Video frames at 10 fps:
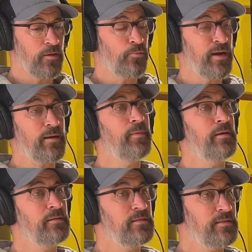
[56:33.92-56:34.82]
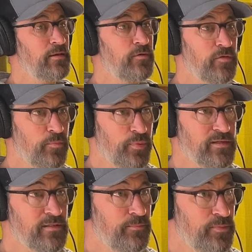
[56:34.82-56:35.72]
recommended to take over the
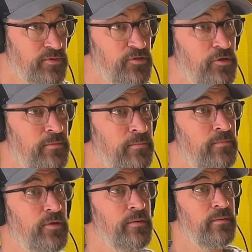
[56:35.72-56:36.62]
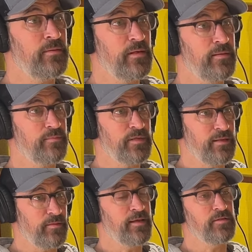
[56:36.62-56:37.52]
president position and uh, get
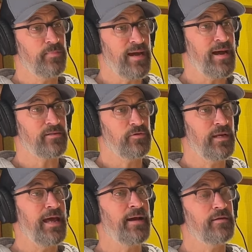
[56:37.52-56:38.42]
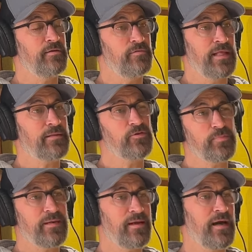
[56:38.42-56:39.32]
things back to an active, like there's
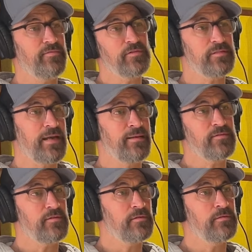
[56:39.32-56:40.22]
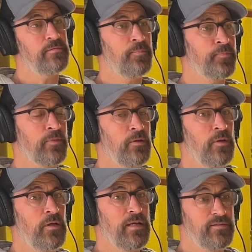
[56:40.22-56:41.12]
been kind of a standstill
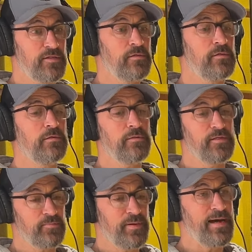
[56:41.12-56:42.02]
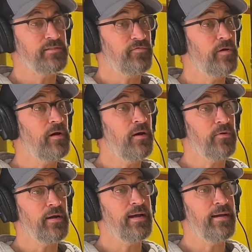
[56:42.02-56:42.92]
until this past fall
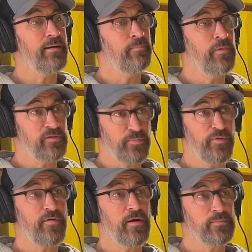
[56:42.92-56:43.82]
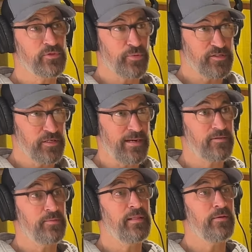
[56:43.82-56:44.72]
where I had multiple farms reaching out
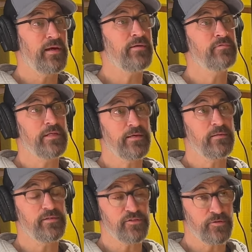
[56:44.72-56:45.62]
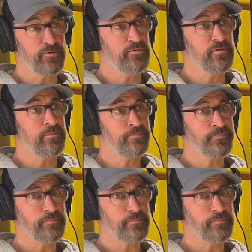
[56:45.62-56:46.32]
to me that were having legal issues and